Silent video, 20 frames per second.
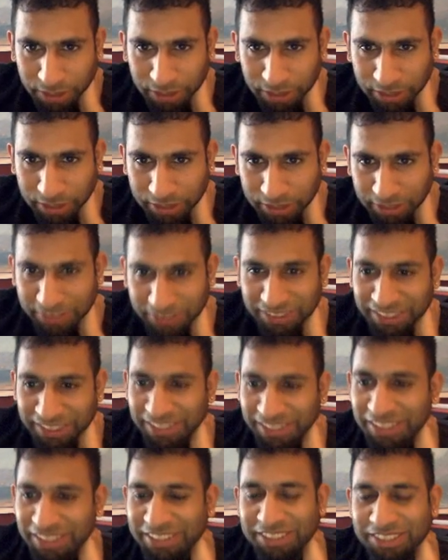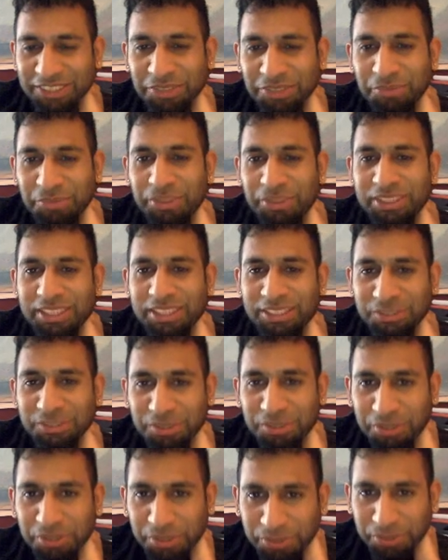It's either queen takes rook
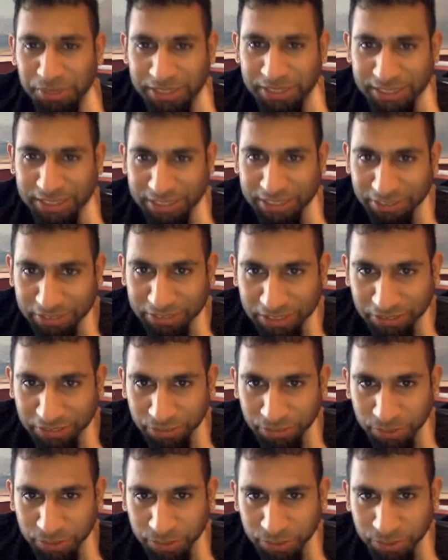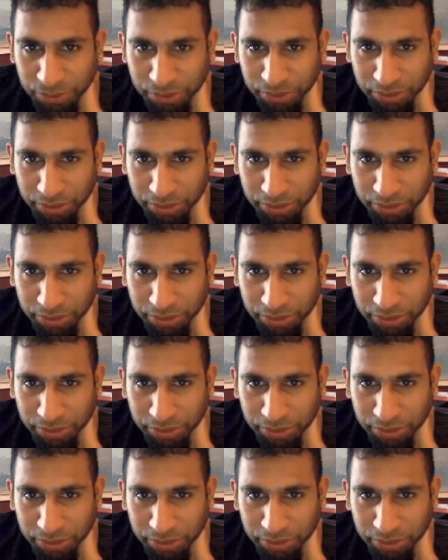or queen takes f7. Which one do I do?